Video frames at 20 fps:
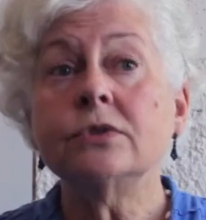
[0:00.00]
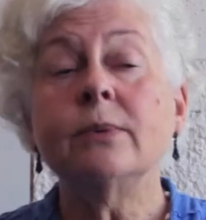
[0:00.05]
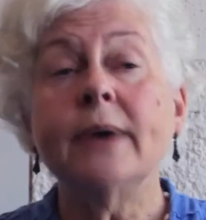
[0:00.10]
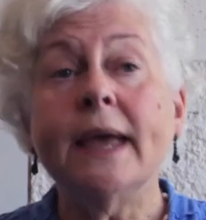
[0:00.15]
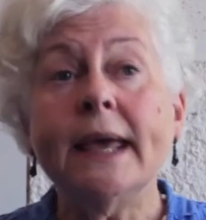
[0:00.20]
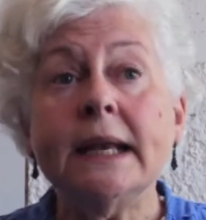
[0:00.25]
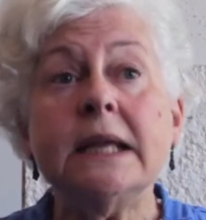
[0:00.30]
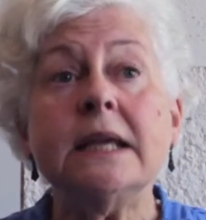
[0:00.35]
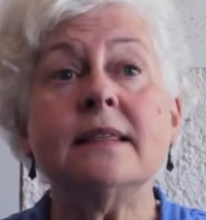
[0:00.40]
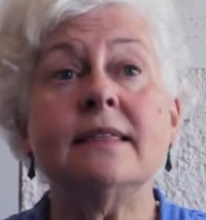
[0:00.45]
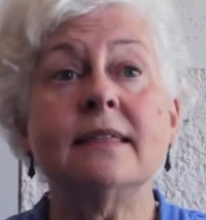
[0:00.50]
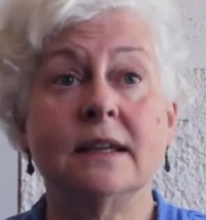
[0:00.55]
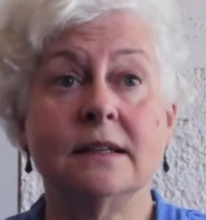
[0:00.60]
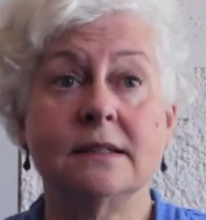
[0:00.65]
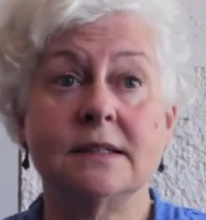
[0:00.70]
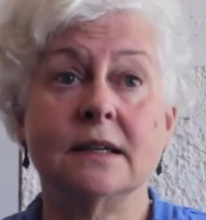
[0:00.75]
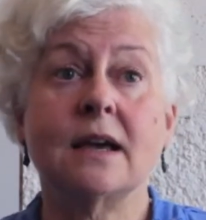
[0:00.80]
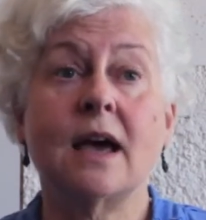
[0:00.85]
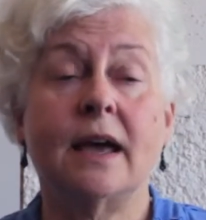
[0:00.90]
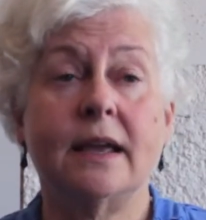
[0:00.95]
do anything
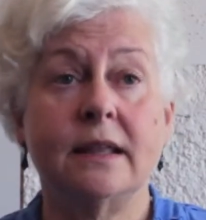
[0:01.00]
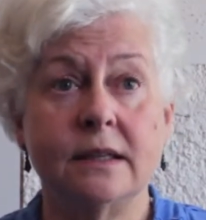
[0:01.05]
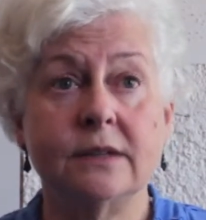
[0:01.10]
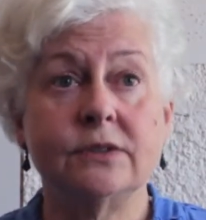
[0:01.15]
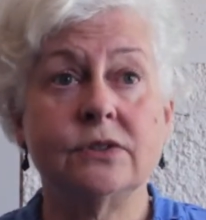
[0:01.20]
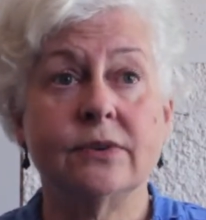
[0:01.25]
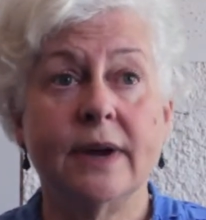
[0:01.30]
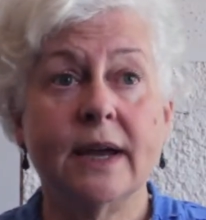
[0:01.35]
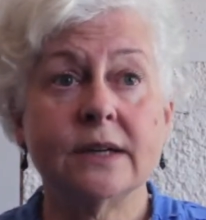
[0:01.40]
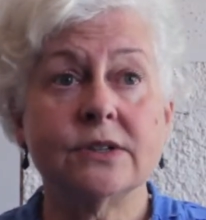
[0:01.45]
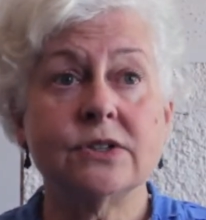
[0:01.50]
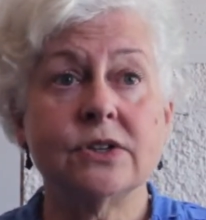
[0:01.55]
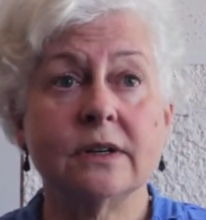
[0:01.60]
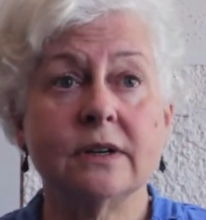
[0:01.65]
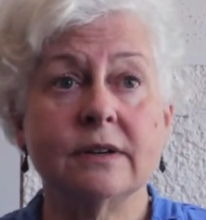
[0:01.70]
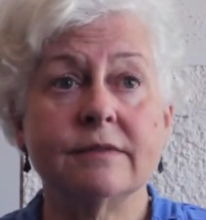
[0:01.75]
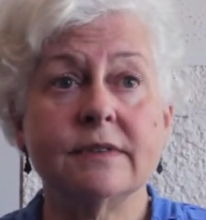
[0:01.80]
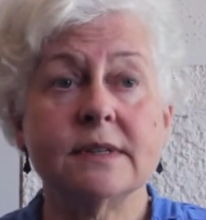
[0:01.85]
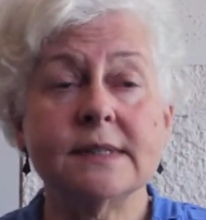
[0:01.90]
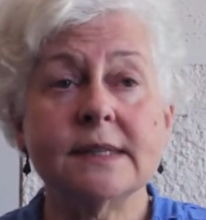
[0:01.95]
to guide the
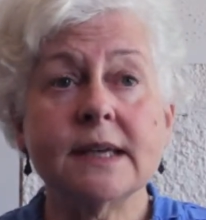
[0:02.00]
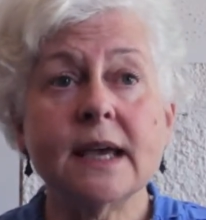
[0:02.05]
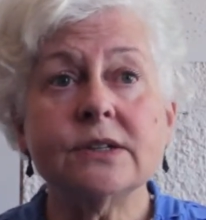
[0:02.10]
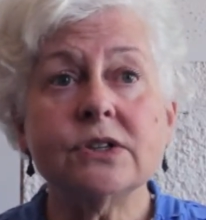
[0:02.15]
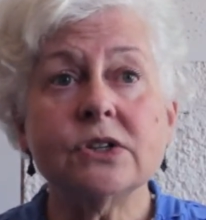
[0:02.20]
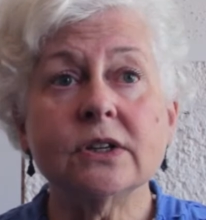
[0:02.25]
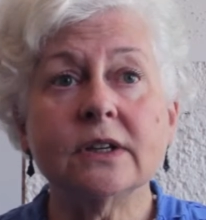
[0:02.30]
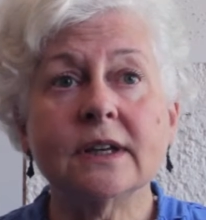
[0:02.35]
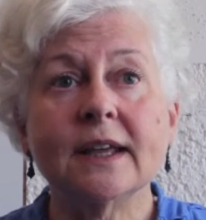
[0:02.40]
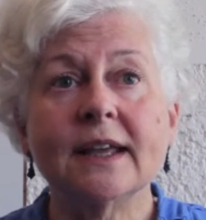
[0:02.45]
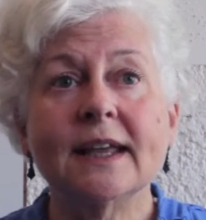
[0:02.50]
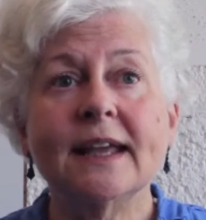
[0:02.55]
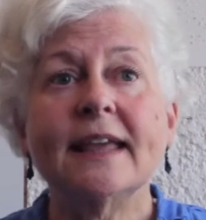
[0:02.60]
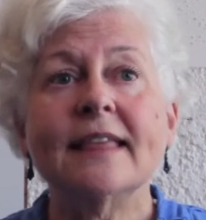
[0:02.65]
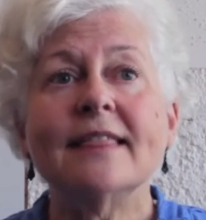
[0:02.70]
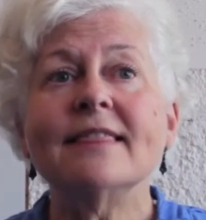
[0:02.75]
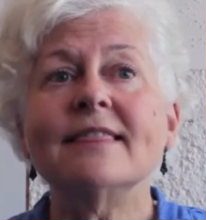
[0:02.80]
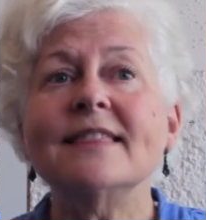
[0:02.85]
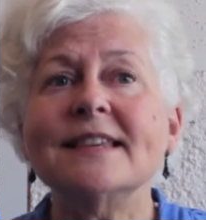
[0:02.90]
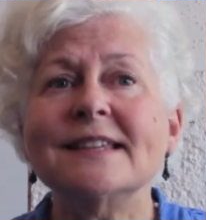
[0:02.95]
direction of the session.
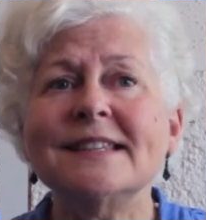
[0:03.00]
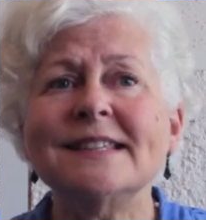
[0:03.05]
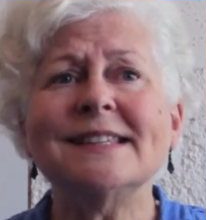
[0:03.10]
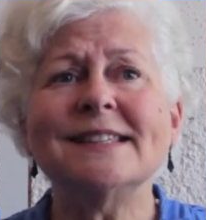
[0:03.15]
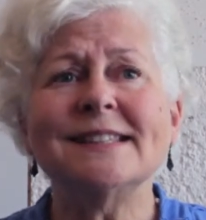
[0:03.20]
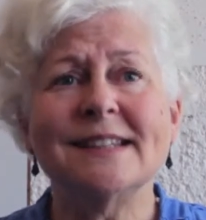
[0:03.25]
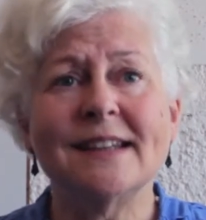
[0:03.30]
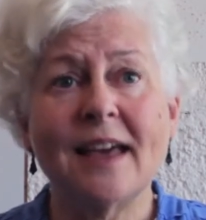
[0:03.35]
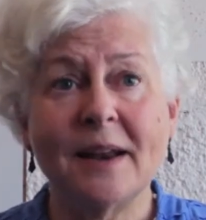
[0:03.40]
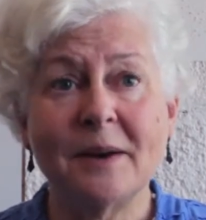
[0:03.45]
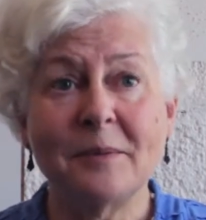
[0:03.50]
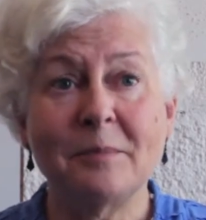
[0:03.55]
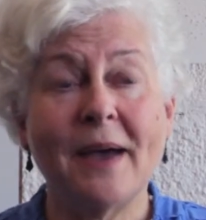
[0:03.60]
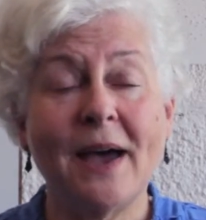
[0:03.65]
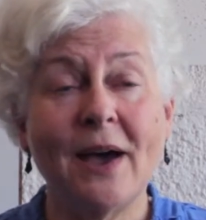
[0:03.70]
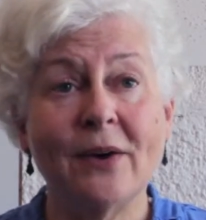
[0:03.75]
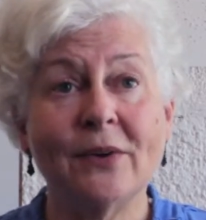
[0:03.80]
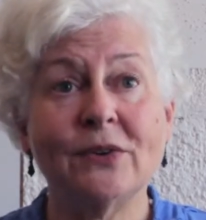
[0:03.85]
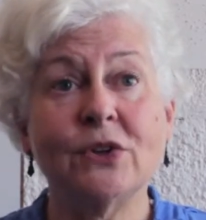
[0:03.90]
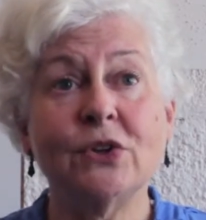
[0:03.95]
This is not
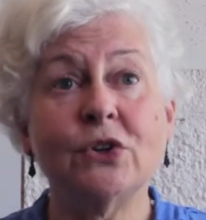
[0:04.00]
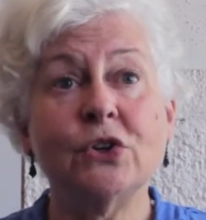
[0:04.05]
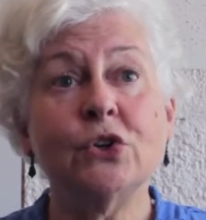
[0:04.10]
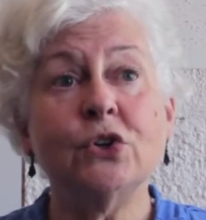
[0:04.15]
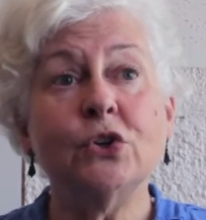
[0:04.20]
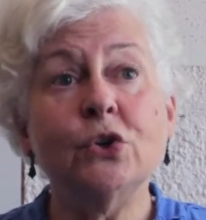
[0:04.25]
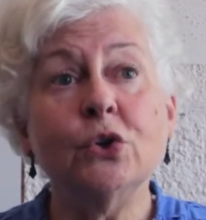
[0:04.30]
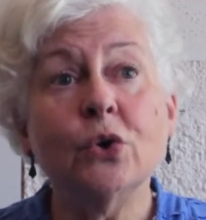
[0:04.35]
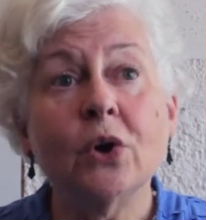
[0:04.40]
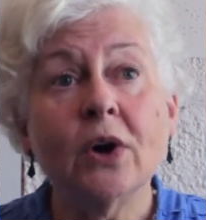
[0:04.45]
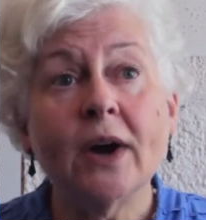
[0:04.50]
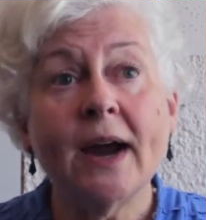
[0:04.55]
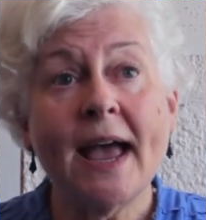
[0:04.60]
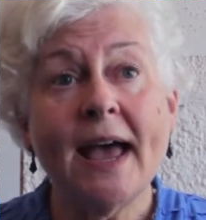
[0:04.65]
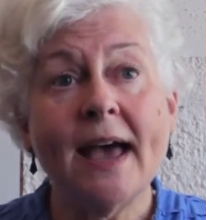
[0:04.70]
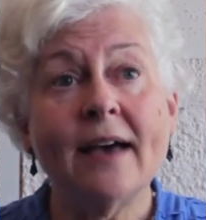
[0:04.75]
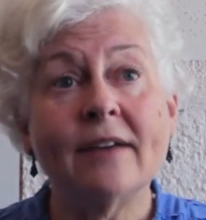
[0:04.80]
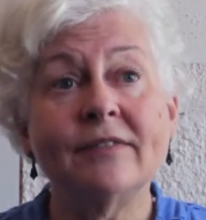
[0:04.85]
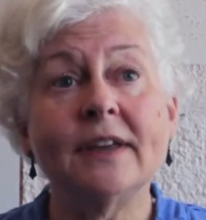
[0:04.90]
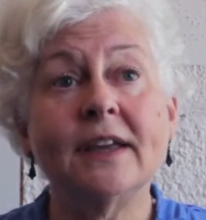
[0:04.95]
about your
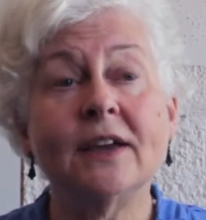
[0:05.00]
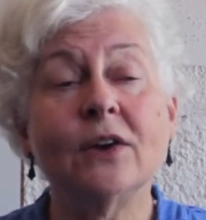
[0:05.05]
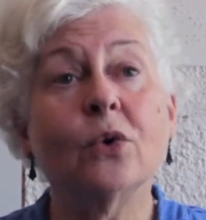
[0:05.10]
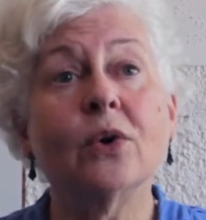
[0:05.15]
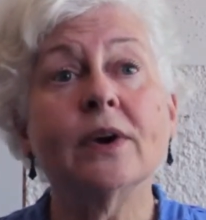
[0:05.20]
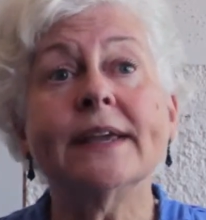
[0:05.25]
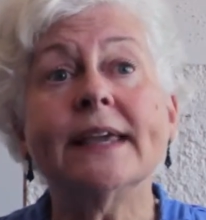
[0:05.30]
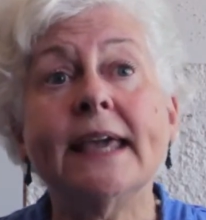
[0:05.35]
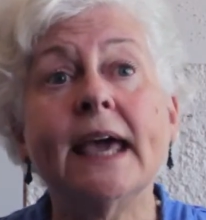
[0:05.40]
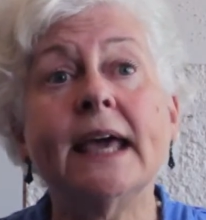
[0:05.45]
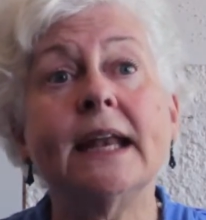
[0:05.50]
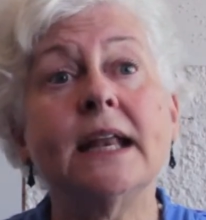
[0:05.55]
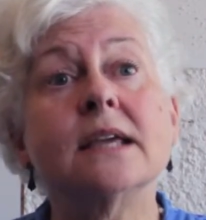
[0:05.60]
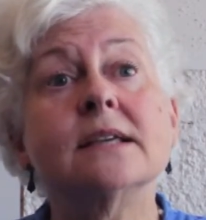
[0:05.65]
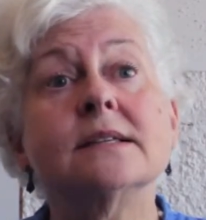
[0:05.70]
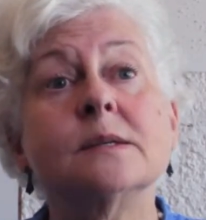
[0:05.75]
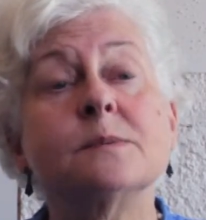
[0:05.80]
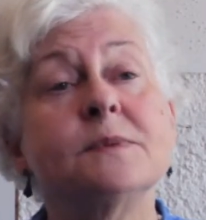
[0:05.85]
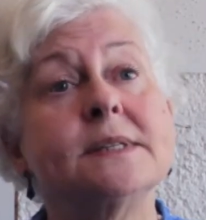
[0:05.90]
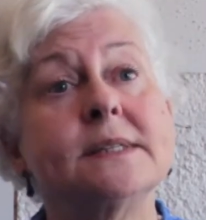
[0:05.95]
having or
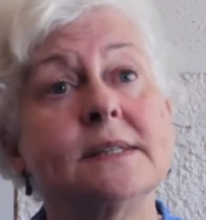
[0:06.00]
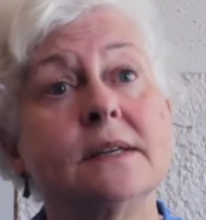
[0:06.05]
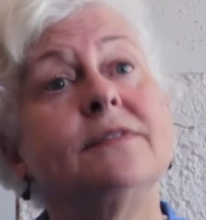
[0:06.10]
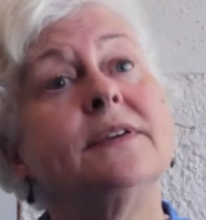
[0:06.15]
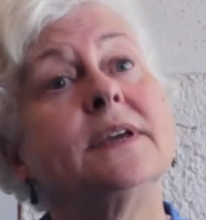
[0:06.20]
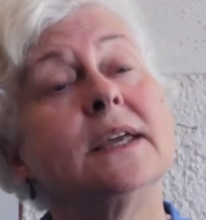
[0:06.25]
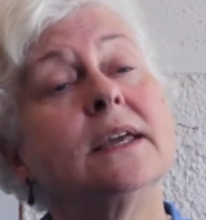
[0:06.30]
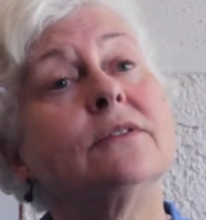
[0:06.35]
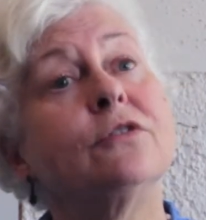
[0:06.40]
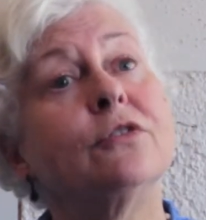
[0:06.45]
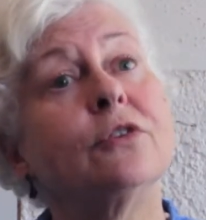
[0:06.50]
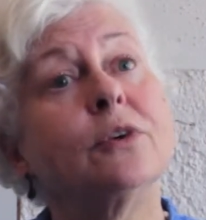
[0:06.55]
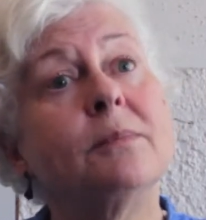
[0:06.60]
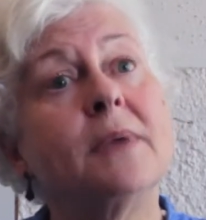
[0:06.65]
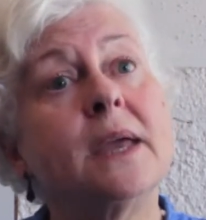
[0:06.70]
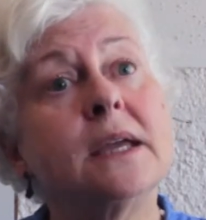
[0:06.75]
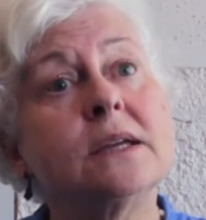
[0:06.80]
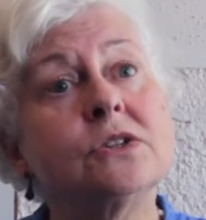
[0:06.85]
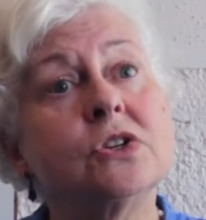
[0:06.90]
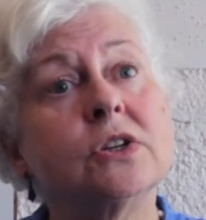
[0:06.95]
getting specific
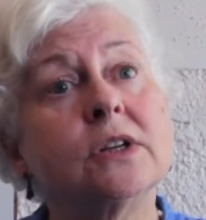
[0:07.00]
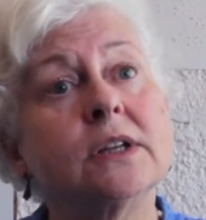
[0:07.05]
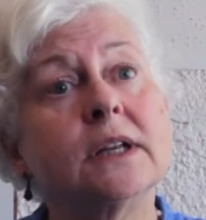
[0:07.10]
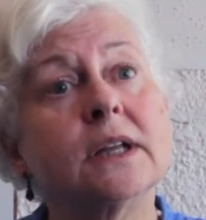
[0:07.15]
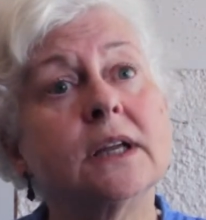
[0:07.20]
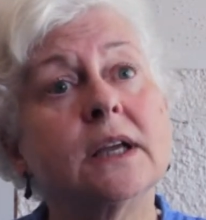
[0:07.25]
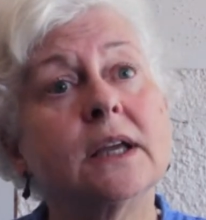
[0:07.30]
information.